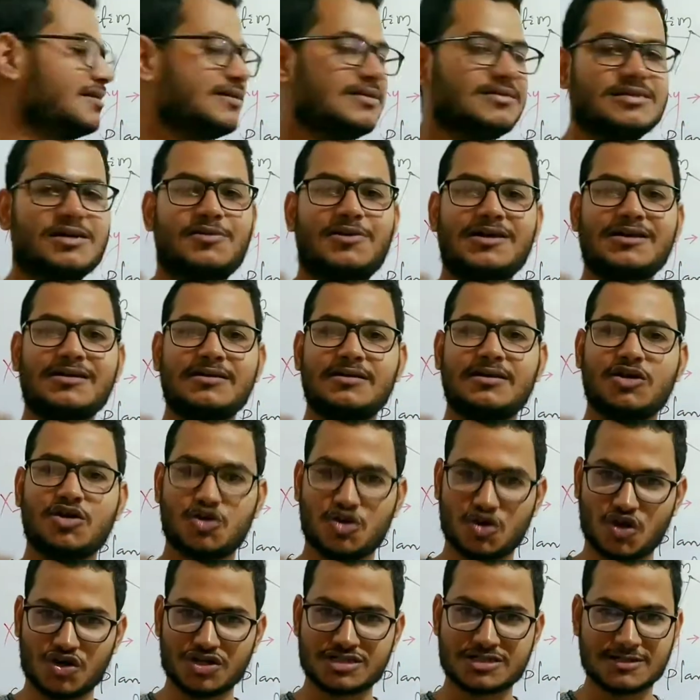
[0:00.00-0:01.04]
is our
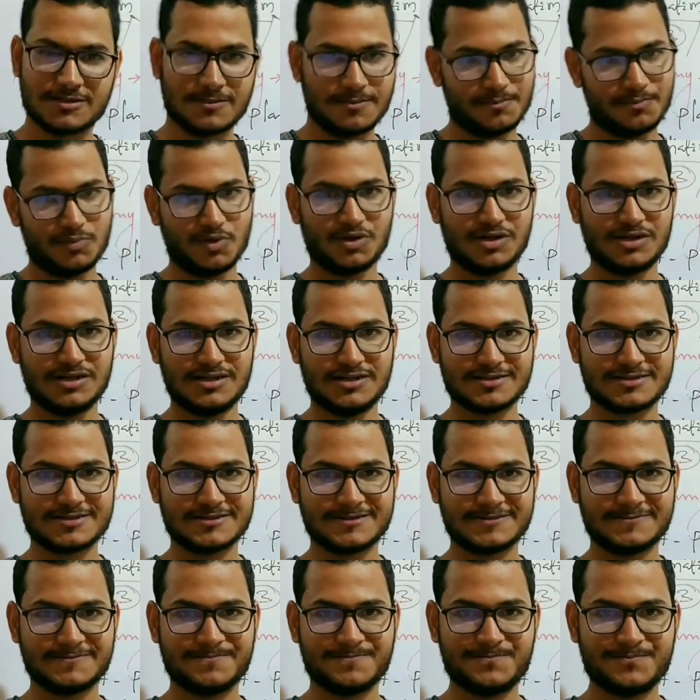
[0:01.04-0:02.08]
cross-pollination.
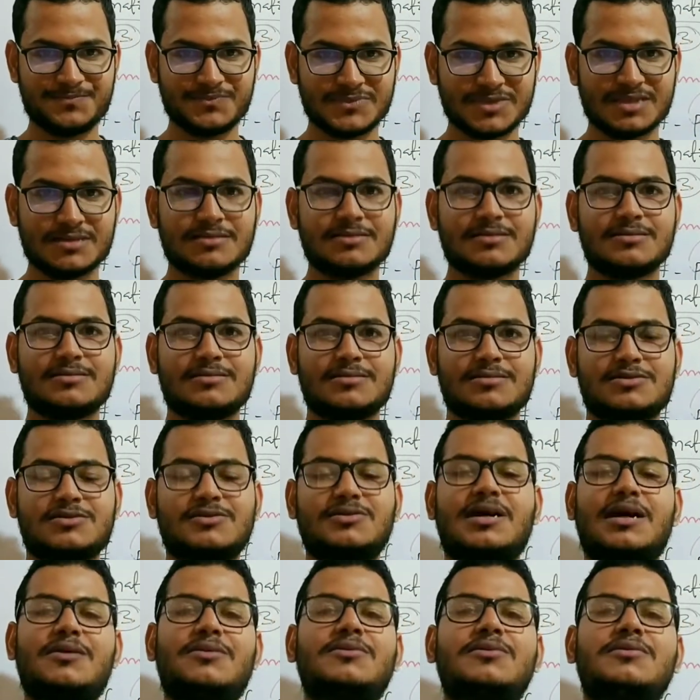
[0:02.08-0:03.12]
So
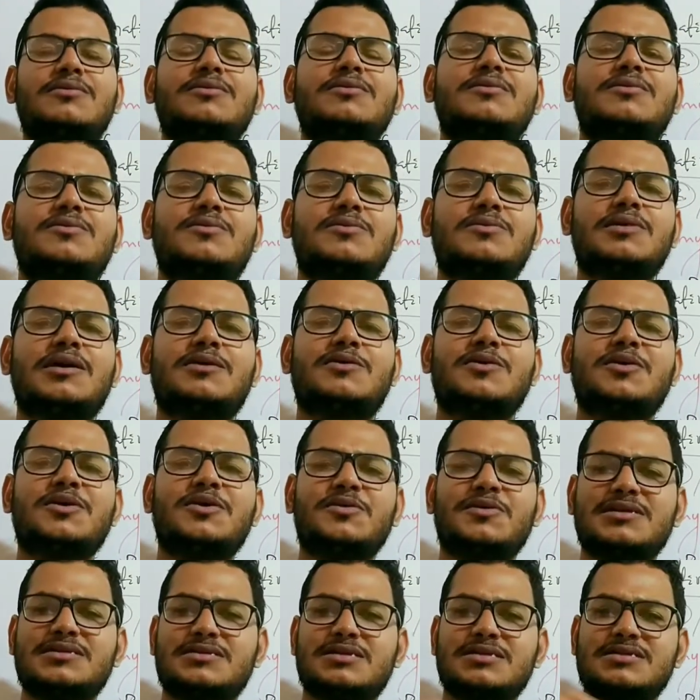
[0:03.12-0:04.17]
now we are going to
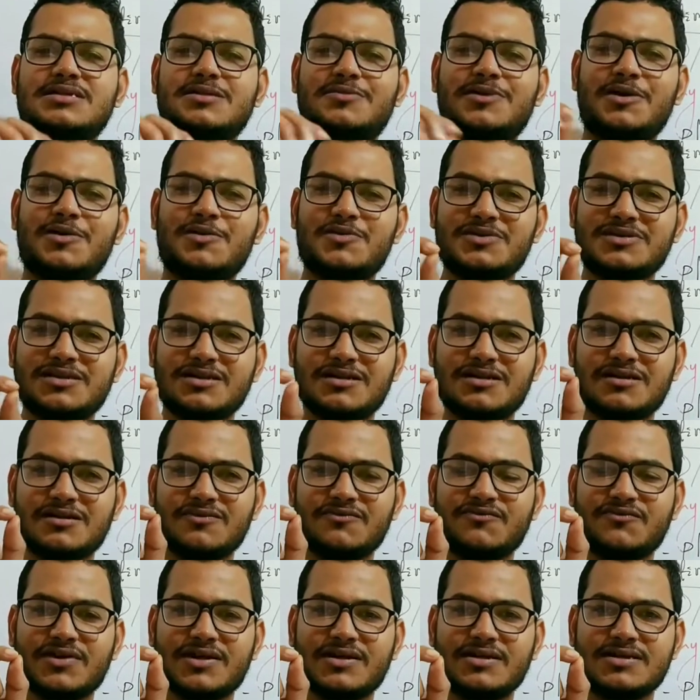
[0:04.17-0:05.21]
discuss about the
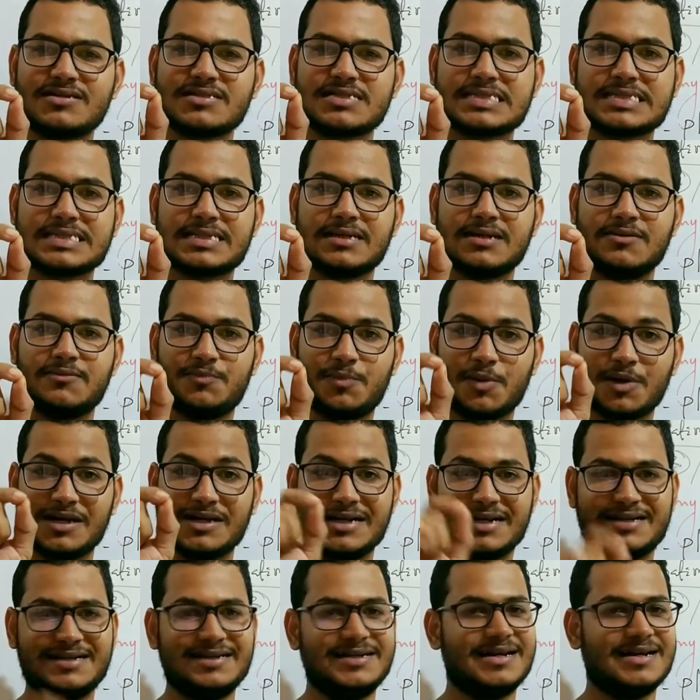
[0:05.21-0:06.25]
various
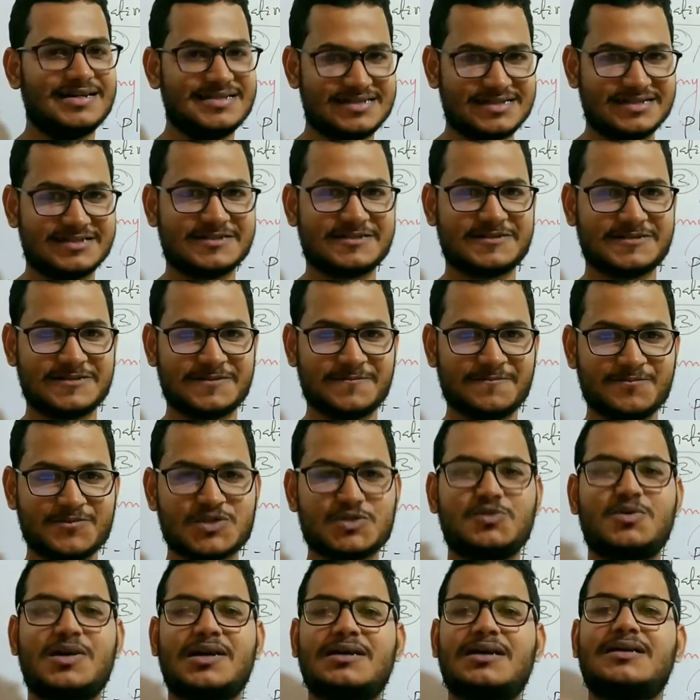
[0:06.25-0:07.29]
pollinating agents. So
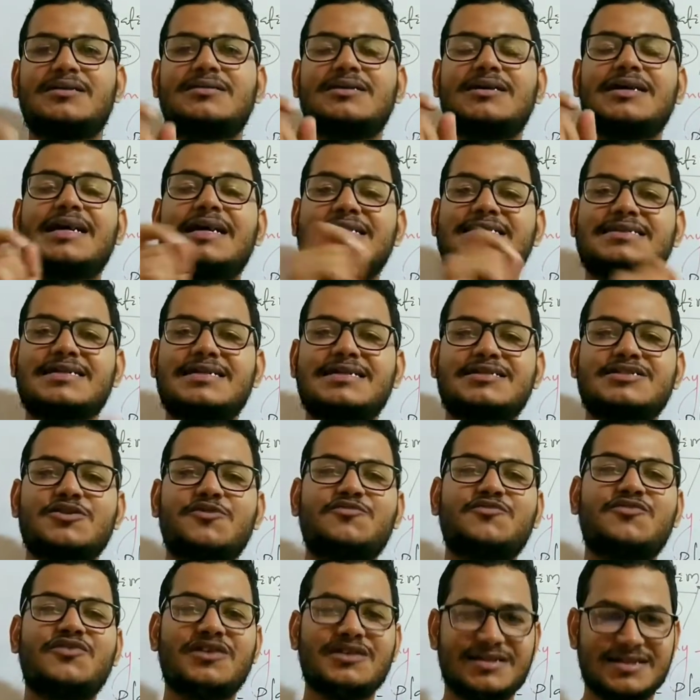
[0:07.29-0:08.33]
what are the agents
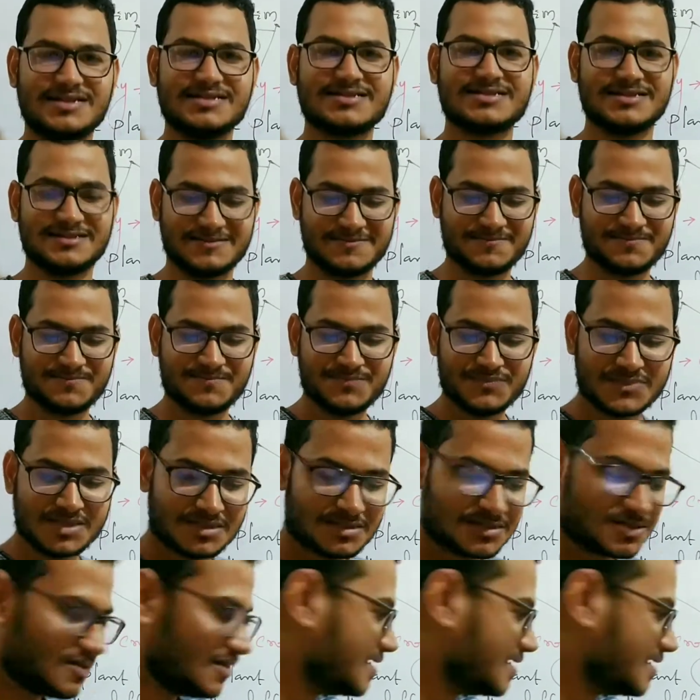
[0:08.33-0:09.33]
of pollination? So